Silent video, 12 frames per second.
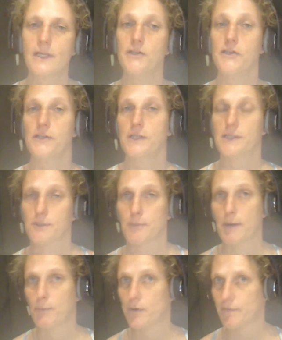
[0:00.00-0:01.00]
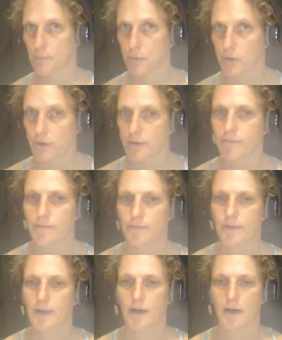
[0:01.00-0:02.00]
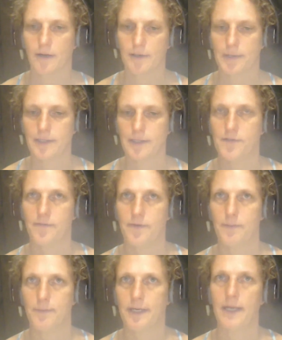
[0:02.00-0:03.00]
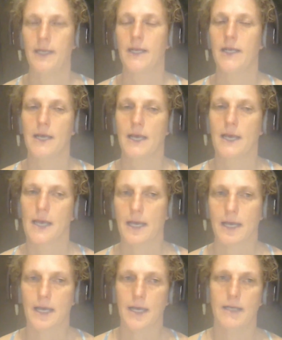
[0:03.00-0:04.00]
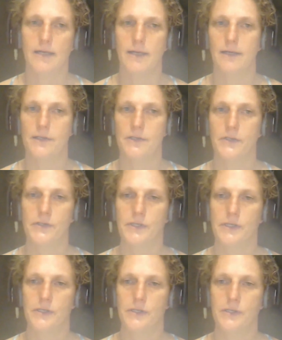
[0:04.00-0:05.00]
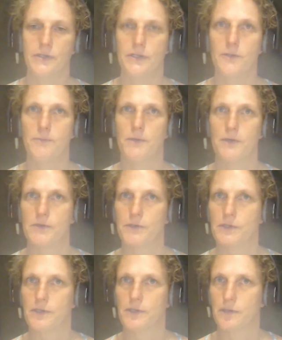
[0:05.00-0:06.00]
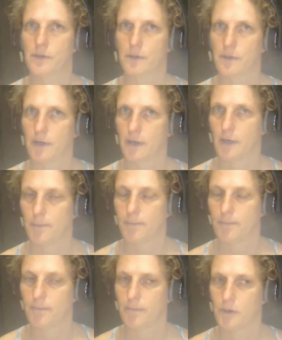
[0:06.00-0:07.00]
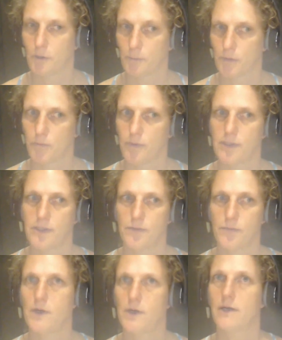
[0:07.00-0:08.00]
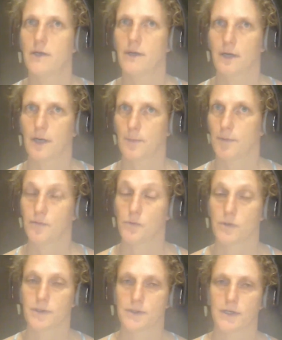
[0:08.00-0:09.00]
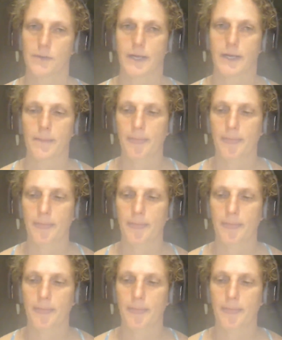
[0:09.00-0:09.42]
She's a member of the board of directors of IPNY, and she's just produced her book, which has won a couple of awards already.